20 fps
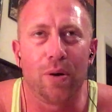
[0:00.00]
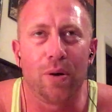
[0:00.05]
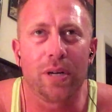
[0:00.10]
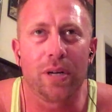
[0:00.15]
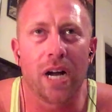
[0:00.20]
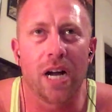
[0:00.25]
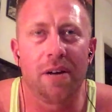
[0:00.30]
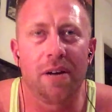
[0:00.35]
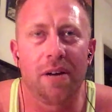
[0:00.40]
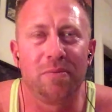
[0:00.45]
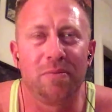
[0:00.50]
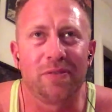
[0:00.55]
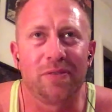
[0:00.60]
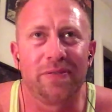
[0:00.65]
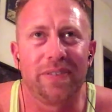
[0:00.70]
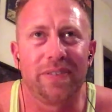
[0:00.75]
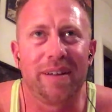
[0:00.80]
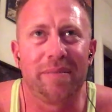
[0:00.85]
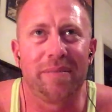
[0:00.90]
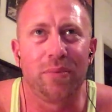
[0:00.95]
all comic book
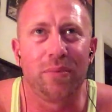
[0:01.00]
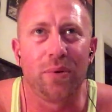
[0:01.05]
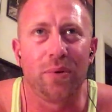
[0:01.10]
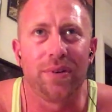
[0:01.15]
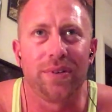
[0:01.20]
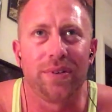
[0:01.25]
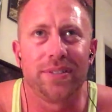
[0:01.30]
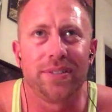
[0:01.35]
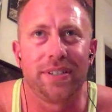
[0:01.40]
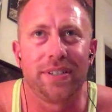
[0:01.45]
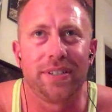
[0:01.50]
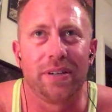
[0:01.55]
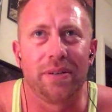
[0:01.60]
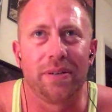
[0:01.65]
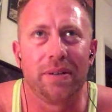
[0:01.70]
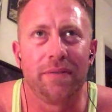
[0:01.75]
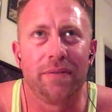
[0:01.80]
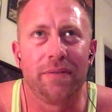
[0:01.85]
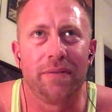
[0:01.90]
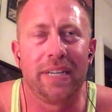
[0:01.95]
fanboys.
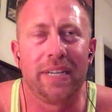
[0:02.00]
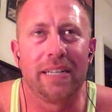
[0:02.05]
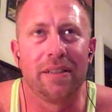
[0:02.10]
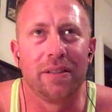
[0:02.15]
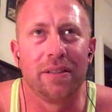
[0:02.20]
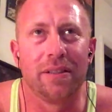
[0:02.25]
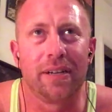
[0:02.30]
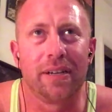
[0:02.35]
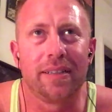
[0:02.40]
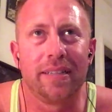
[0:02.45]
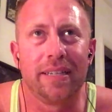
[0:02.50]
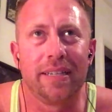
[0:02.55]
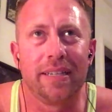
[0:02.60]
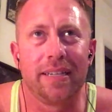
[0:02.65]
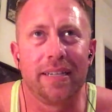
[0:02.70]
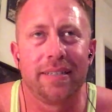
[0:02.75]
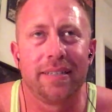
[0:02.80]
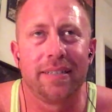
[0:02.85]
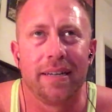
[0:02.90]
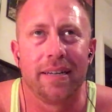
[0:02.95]
If we didn't look at these
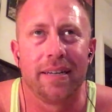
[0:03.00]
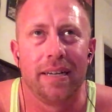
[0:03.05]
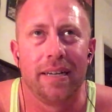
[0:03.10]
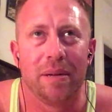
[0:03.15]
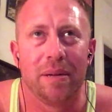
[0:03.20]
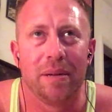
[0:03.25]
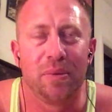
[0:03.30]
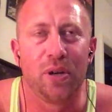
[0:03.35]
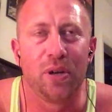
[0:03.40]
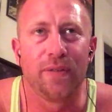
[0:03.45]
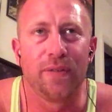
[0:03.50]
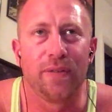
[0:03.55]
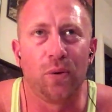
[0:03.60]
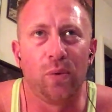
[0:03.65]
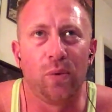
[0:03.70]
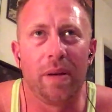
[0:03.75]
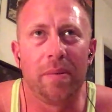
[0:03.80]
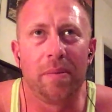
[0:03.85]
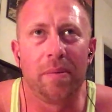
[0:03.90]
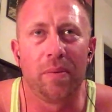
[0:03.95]
beautiful
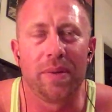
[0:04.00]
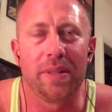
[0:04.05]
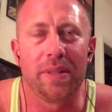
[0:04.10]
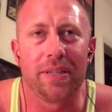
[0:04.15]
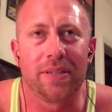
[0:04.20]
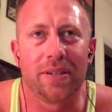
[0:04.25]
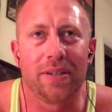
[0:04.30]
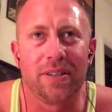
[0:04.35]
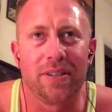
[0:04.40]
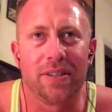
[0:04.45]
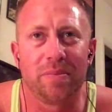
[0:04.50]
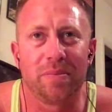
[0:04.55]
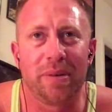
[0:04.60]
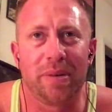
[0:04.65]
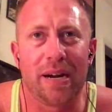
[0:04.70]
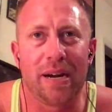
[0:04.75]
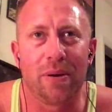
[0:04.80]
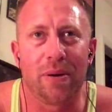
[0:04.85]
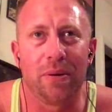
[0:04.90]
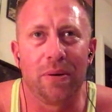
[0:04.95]
women with these awesome
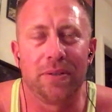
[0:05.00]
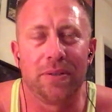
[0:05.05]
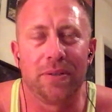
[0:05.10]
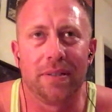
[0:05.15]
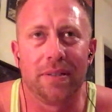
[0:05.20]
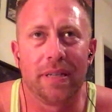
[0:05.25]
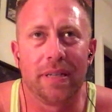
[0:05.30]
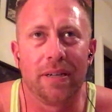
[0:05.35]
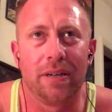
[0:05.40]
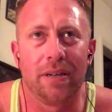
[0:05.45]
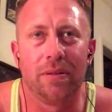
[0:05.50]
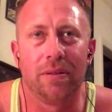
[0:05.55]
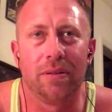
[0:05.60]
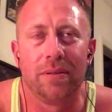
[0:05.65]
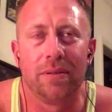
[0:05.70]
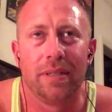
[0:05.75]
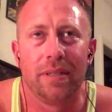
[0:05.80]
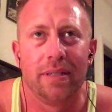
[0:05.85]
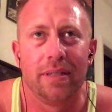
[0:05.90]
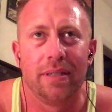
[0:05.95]
powers, and the
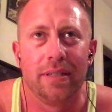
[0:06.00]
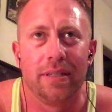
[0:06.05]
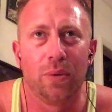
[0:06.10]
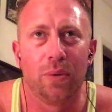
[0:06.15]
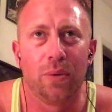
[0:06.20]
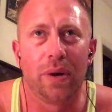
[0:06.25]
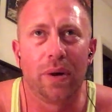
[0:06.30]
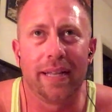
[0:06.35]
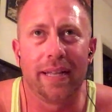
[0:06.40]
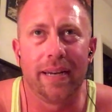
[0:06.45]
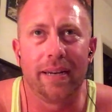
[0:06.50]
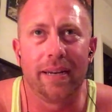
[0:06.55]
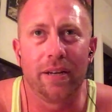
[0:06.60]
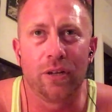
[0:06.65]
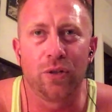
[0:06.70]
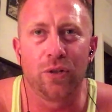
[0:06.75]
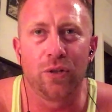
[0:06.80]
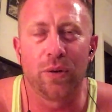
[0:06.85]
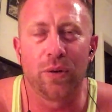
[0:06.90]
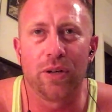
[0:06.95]
way that a
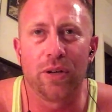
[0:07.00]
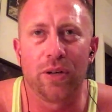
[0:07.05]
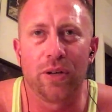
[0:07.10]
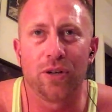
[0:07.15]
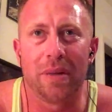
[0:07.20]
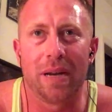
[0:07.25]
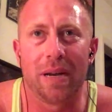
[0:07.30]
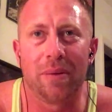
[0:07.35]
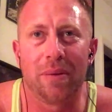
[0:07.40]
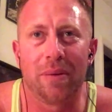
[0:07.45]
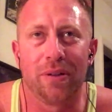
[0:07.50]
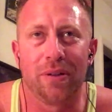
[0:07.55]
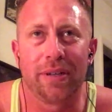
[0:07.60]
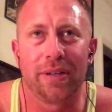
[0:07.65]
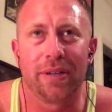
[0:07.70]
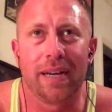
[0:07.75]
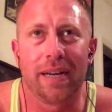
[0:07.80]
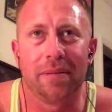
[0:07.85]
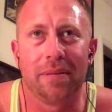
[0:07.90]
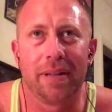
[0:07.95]
traditional man would look at
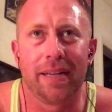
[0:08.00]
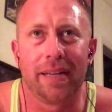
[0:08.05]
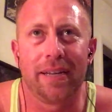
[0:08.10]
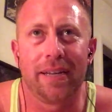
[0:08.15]
it, like